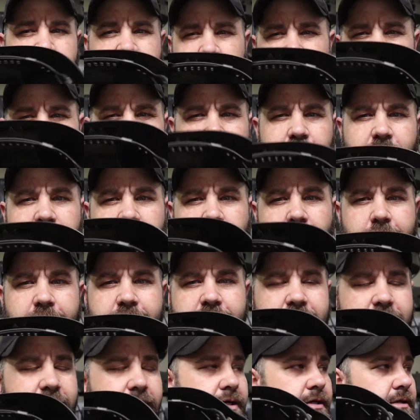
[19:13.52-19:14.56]
a little
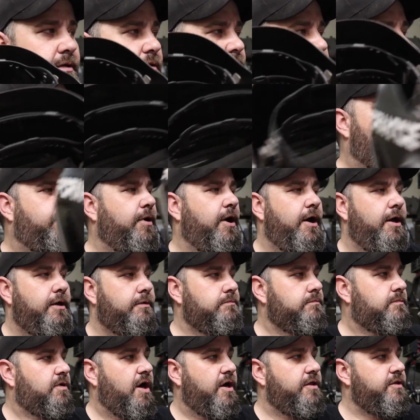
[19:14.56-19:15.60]
clunky, but
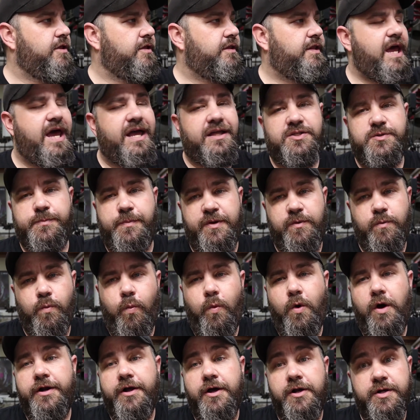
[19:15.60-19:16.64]
other than that, it's been
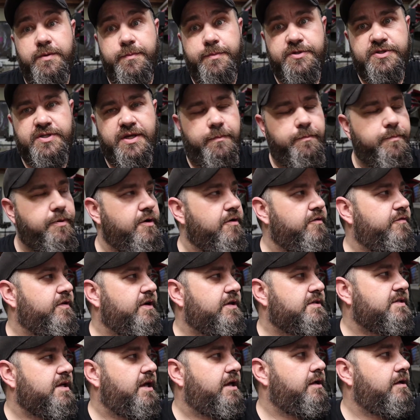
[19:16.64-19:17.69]
100%
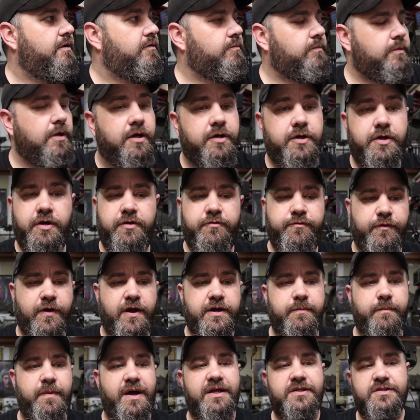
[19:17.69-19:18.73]
perfect. And a good
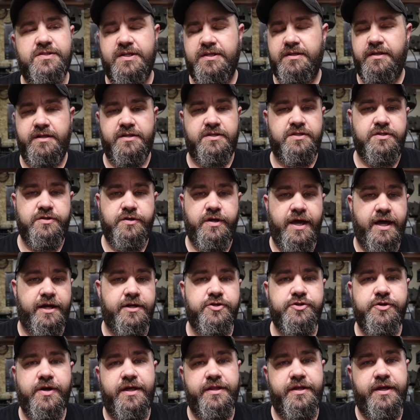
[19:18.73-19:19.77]
friend of mine said, listen, you got to
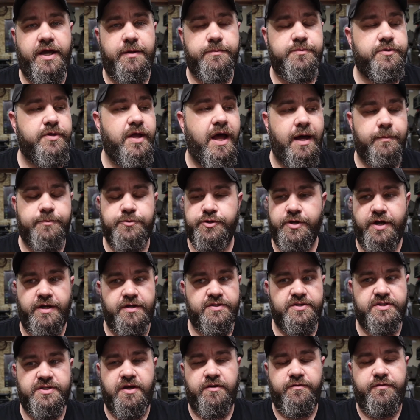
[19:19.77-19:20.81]
try the
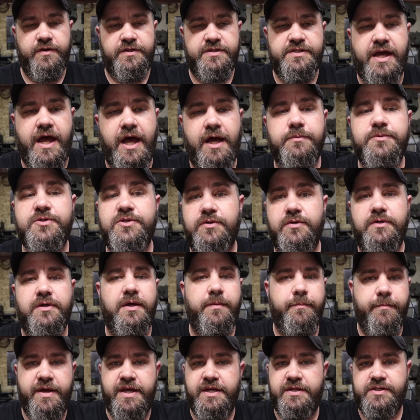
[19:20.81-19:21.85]
OPTREL stuff. It's absolutely
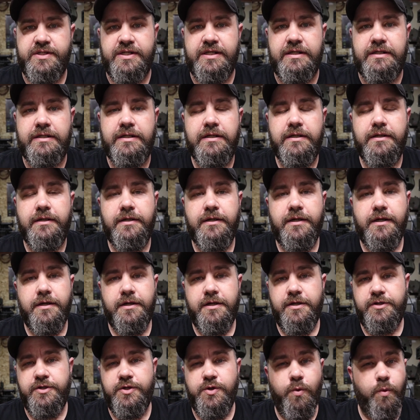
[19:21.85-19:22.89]
amazing.
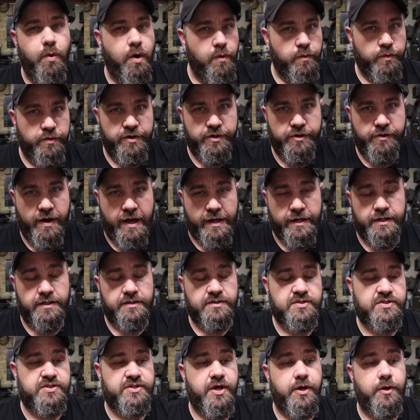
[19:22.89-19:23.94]
You won't regret
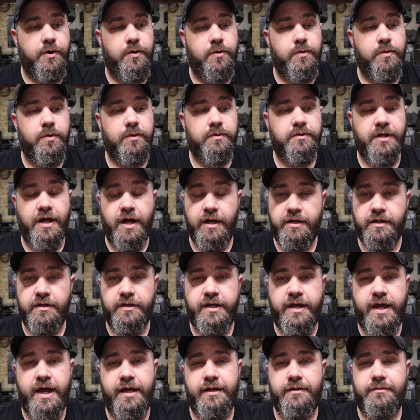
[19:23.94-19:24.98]
it. So
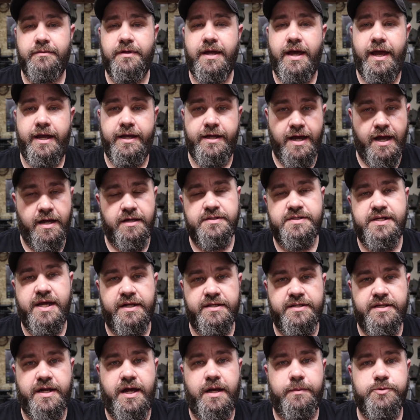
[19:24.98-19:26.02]
luckily, I
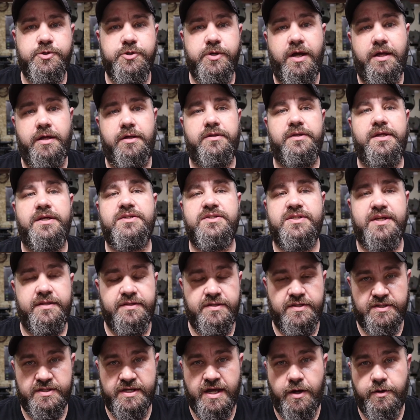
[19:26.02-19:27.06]
contacted OPTREL and they sent
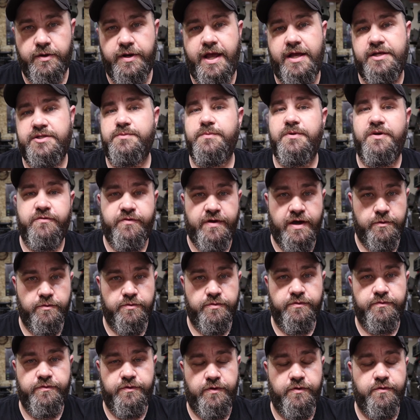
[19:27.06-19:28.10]
this out and asked me if I would
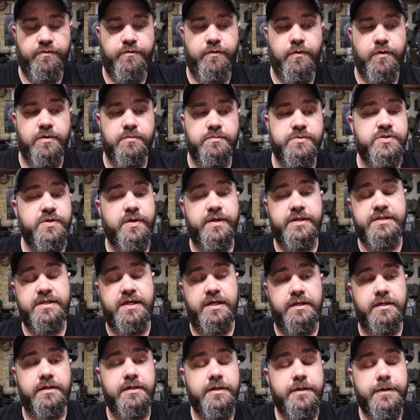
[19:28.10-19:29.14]
review it for them. So I
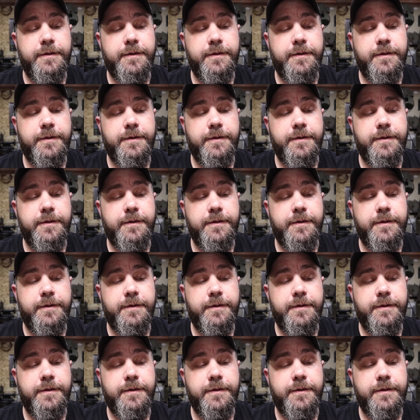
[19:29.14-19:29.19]
did.